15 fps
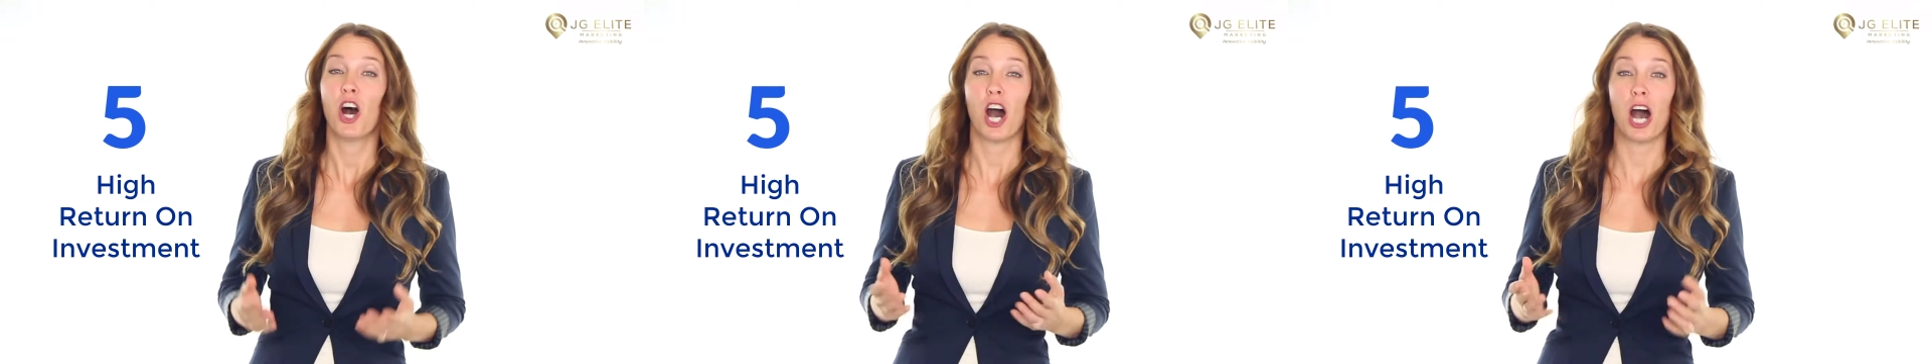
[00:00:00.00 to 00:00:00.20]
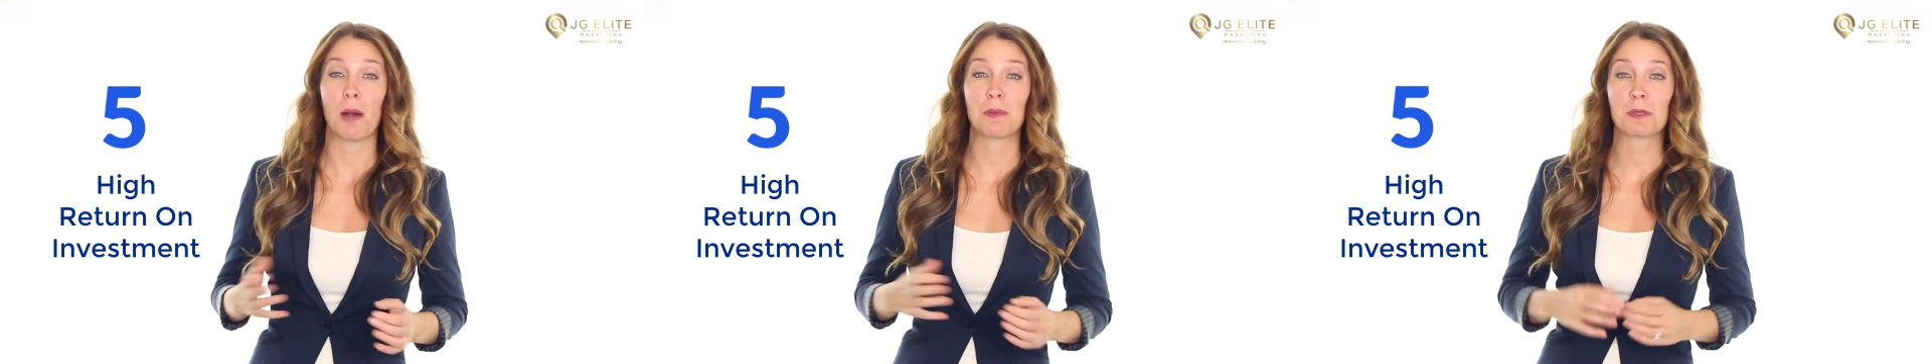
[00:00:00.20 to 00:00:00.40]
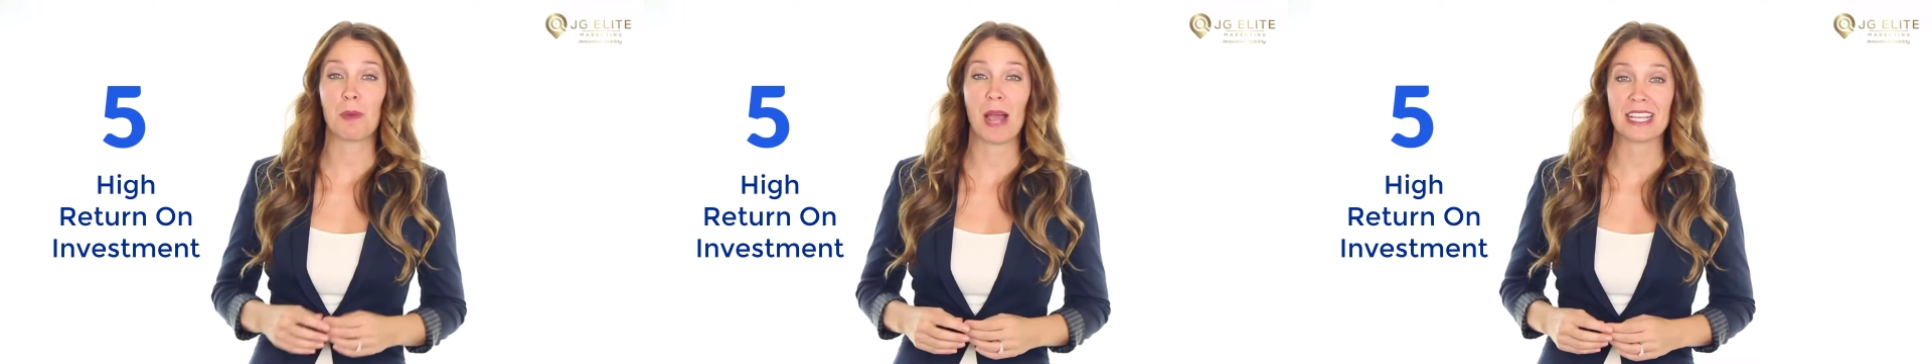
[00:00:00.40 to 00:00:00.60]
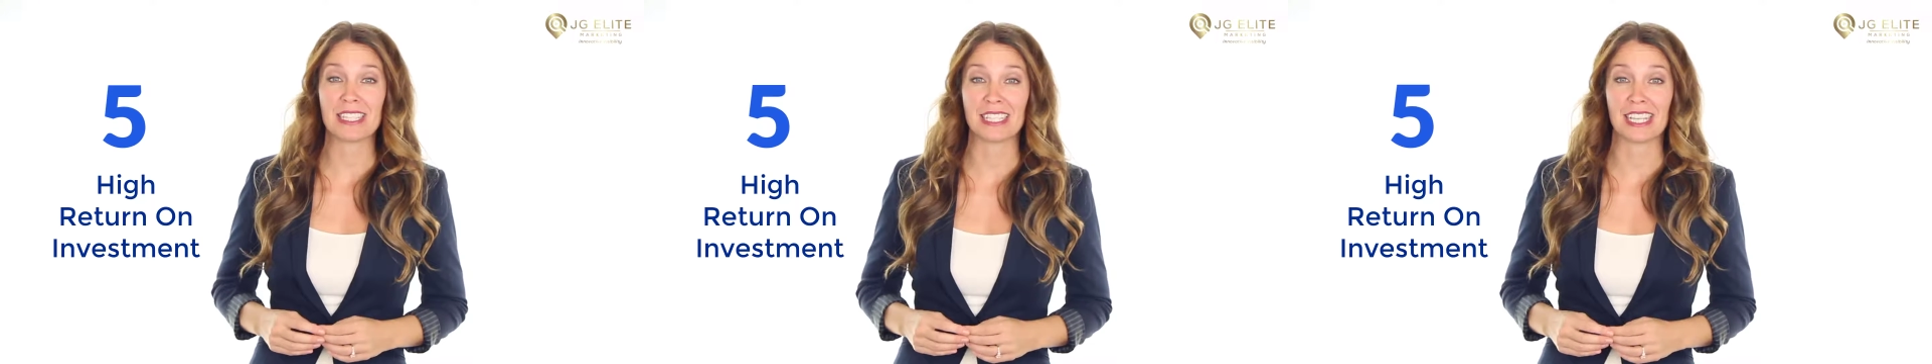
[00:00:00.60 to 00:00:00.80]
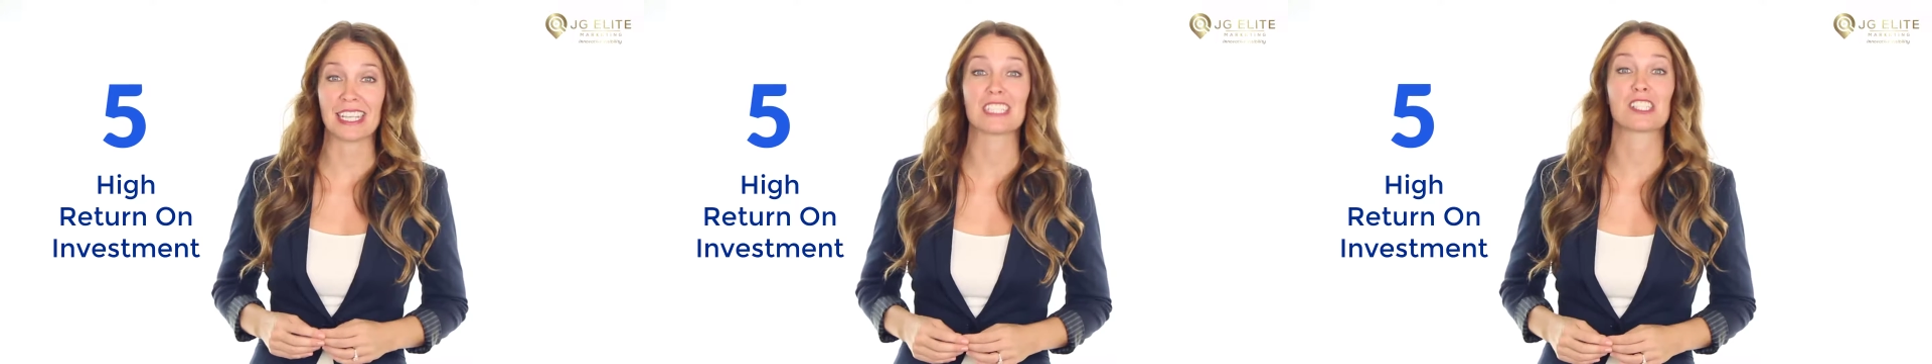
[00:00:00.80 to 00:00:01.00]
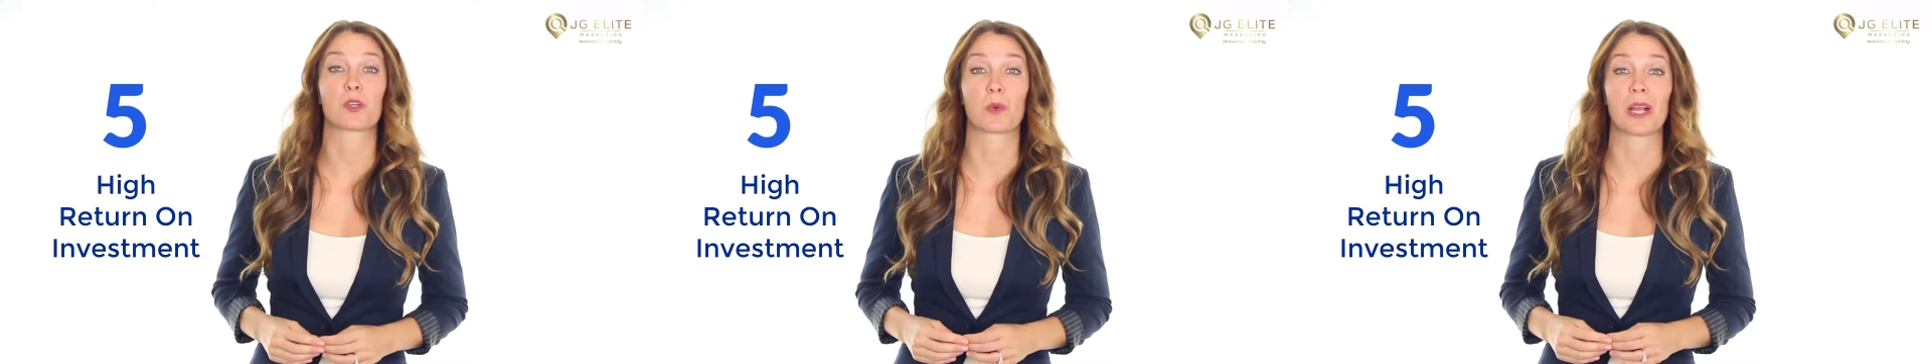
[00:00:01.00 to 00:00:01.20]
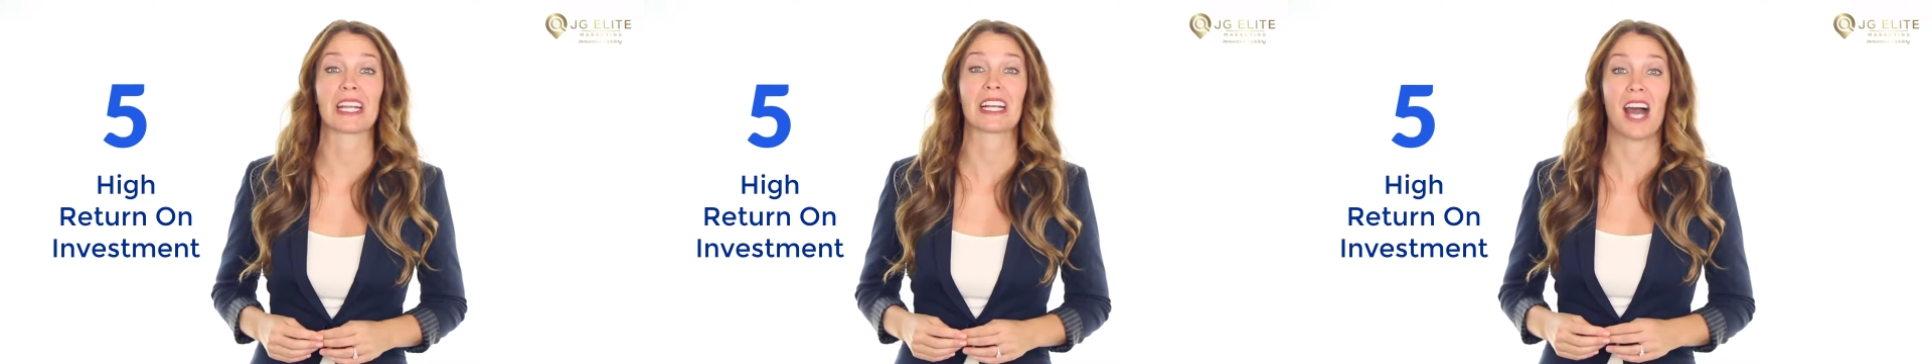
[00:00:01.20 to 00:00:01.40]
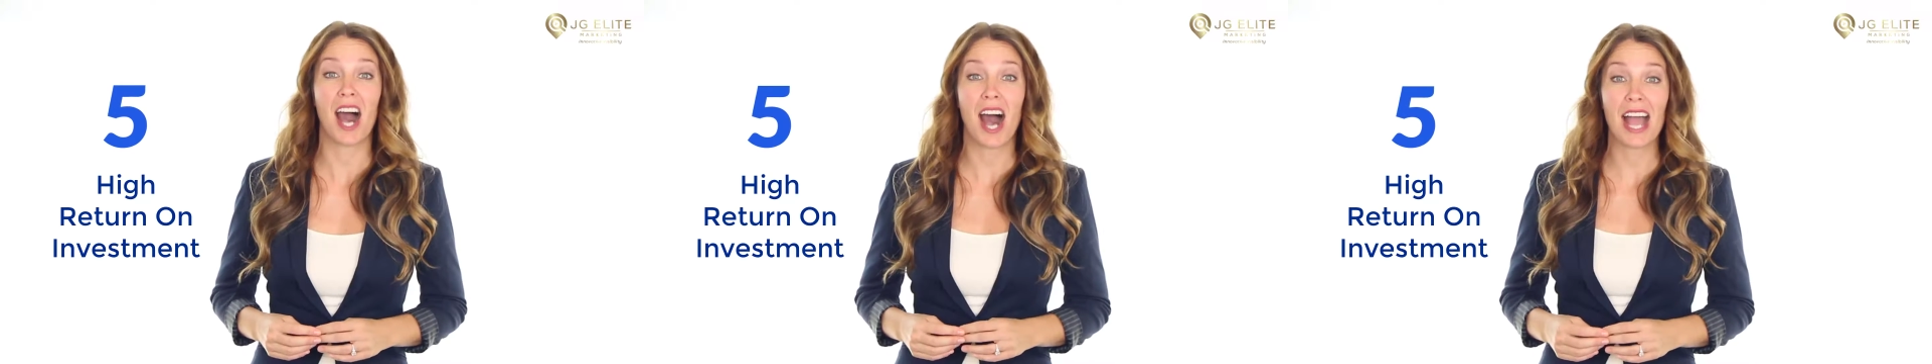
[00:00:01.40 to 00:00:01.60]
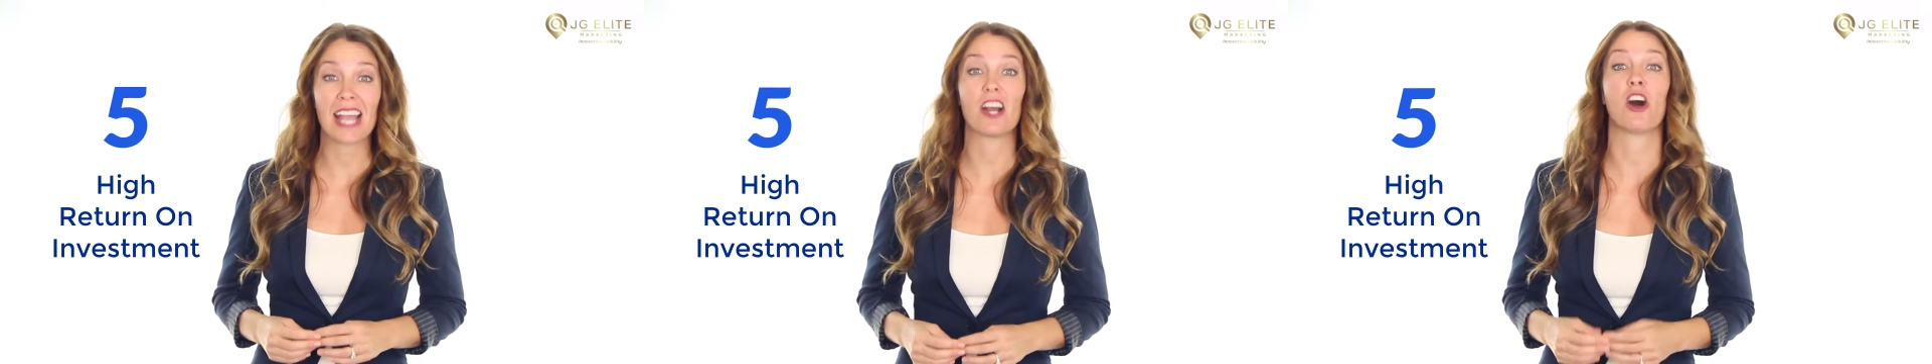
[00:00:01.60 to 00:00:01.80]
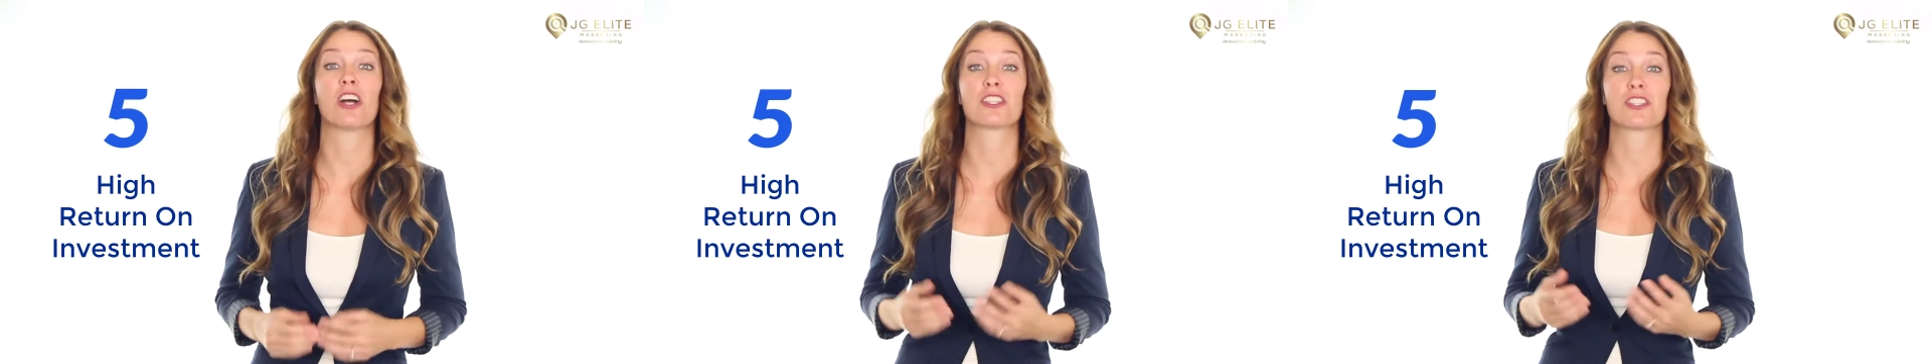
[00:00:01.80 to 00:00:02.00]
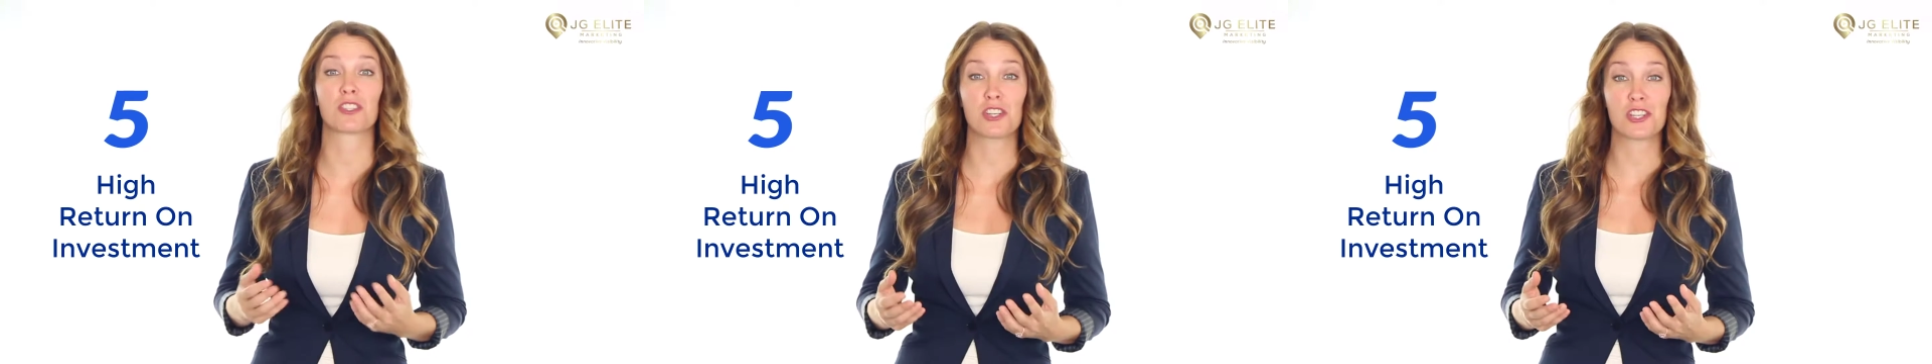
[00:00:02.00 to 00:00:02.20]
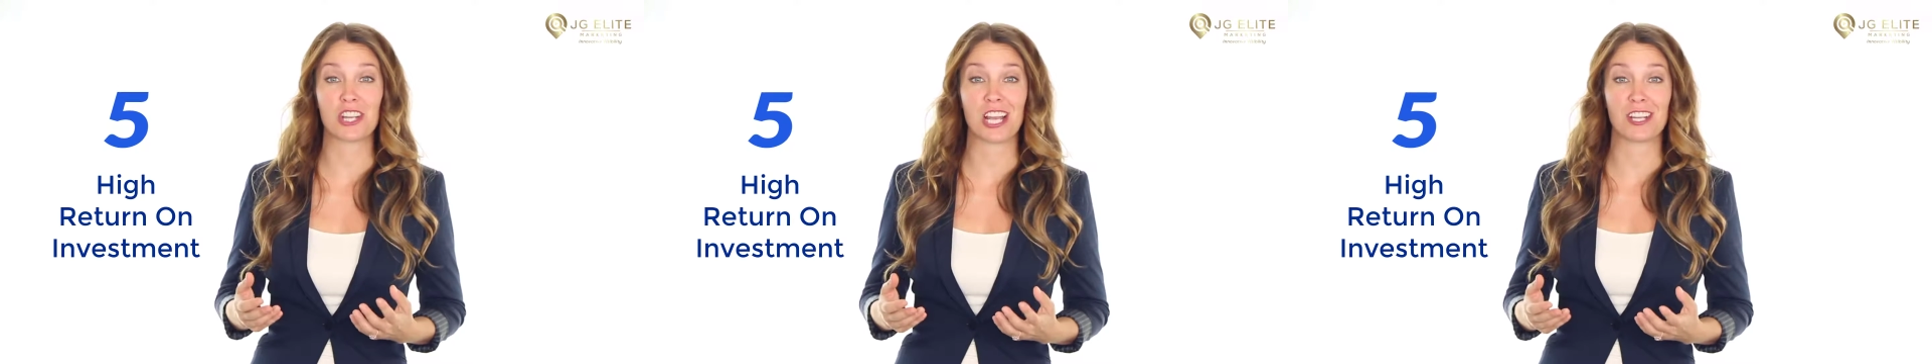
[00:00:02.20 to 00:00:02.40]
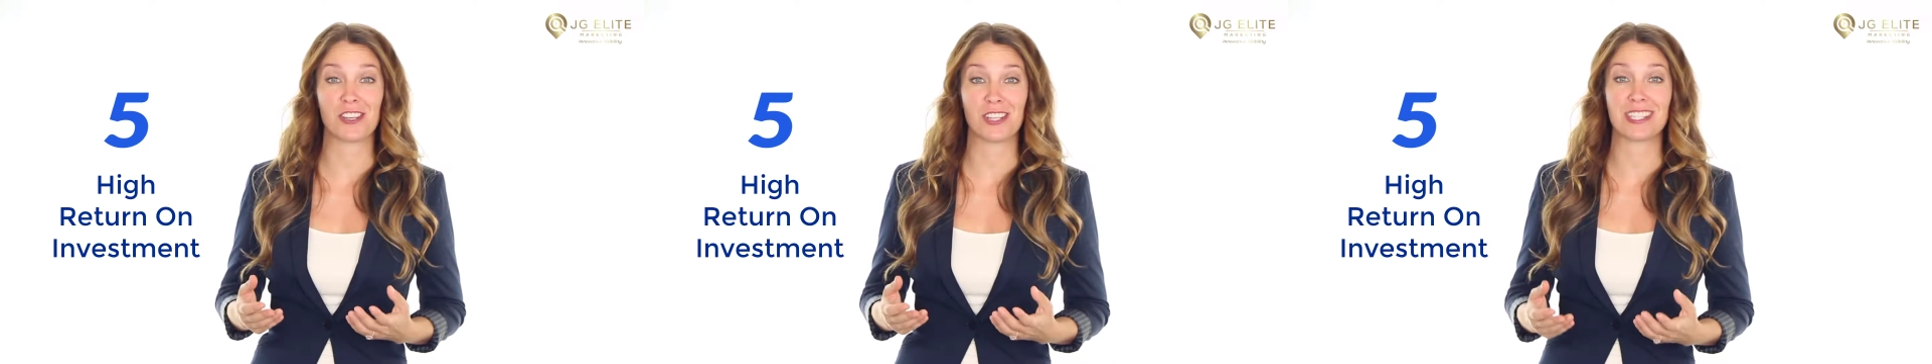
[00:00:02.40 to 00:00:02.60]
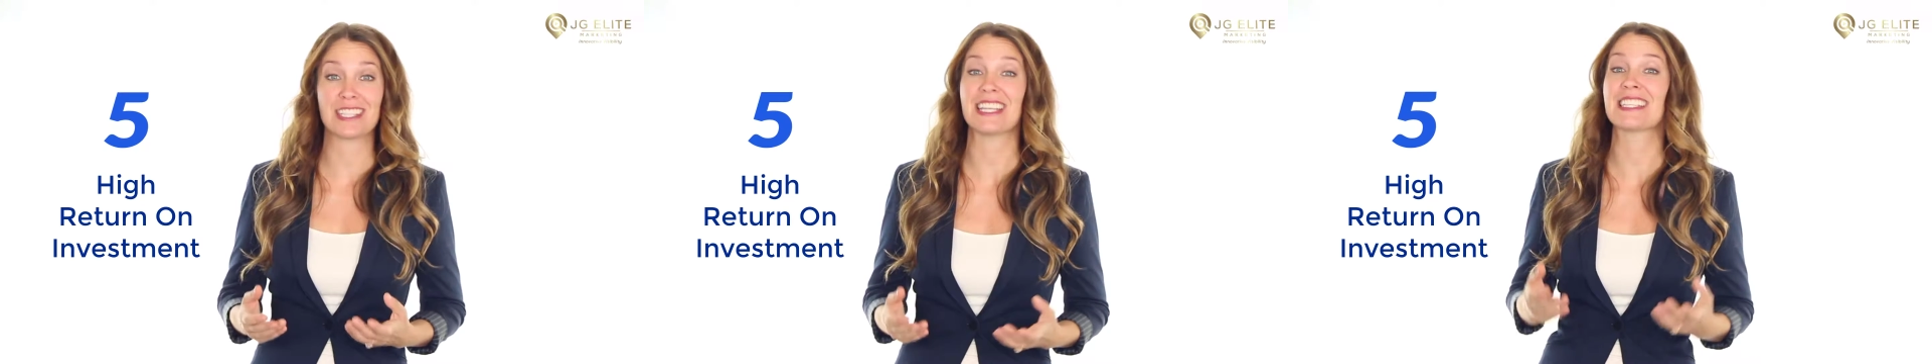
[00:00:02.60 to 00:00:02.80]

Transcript: Optimizing it to rank high on search engines